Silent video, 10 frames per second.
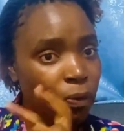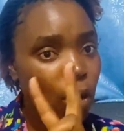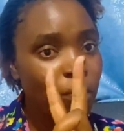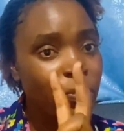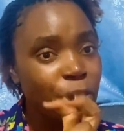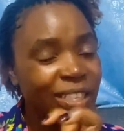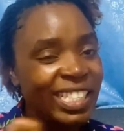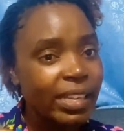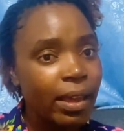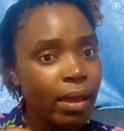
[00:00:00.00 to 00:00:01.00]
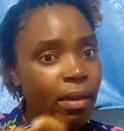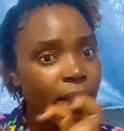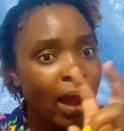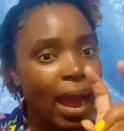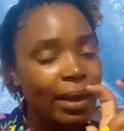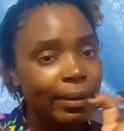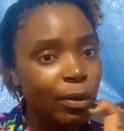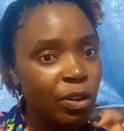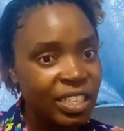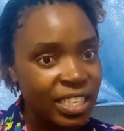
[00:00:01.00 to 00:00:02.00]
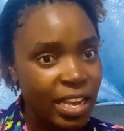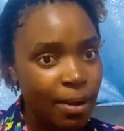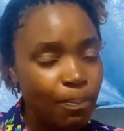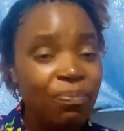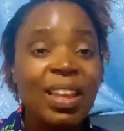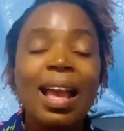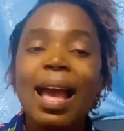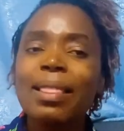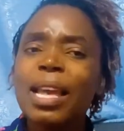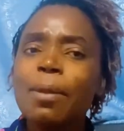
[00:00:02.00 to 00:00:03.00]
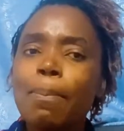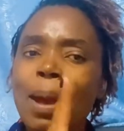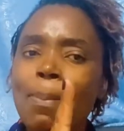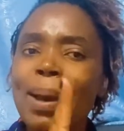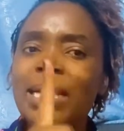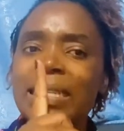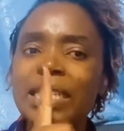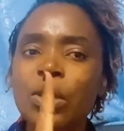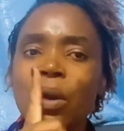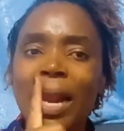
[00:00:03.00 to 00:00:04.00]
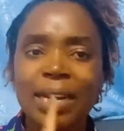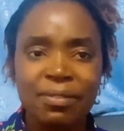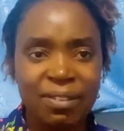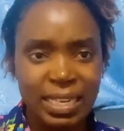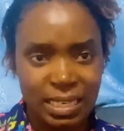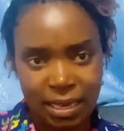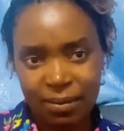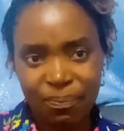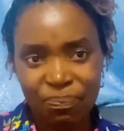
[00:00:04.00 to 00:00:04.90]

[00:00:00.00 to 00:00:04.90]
of UDA and ODM and then Papa's legal advisor